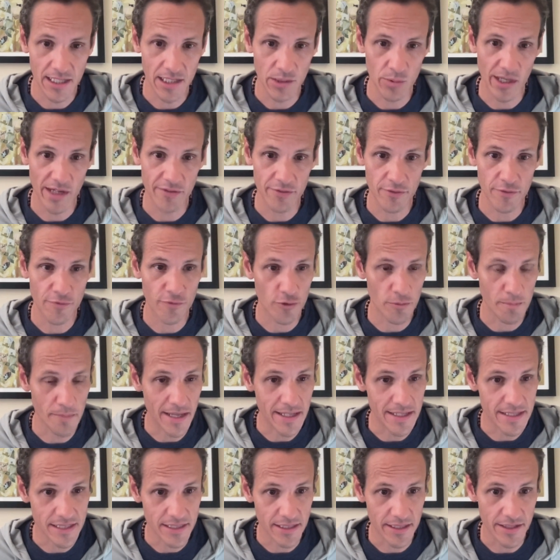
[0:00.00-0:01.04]
We have a
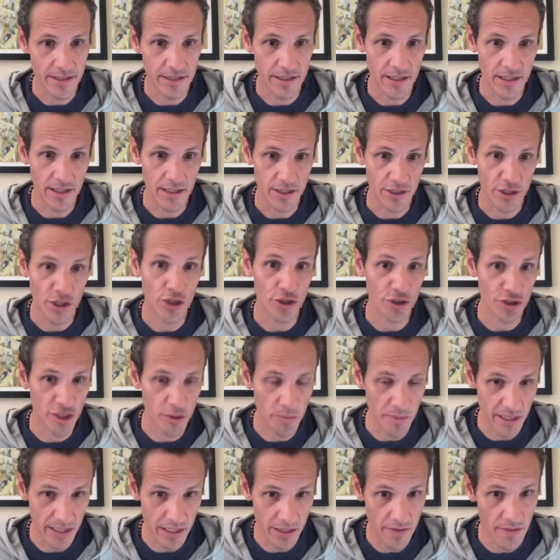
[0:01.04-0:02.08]
fermented
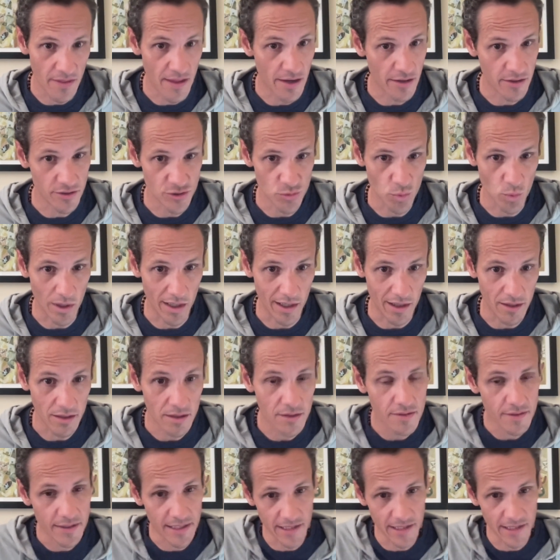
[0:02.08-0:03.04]
curcumin in there as well,